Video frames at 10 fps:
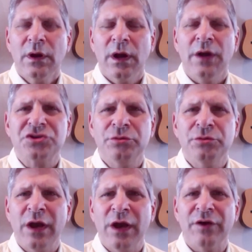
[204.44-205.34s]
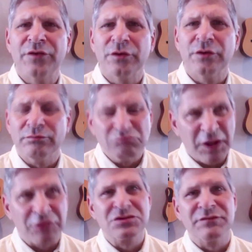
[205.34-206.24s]
I assume you have other
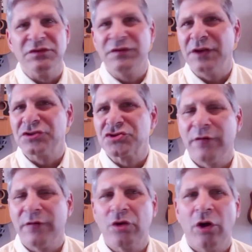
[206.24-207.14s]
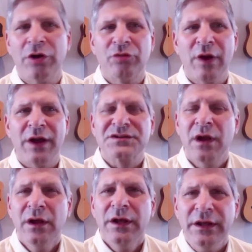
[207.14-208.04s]
letters of intent, soft contracts
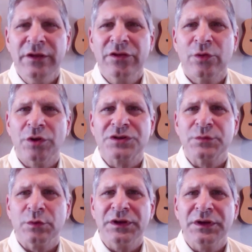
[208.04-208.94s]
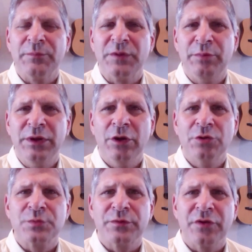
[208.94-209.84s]
in the works that will lead up to P
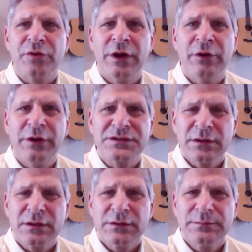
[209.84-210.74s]
Os with other areas.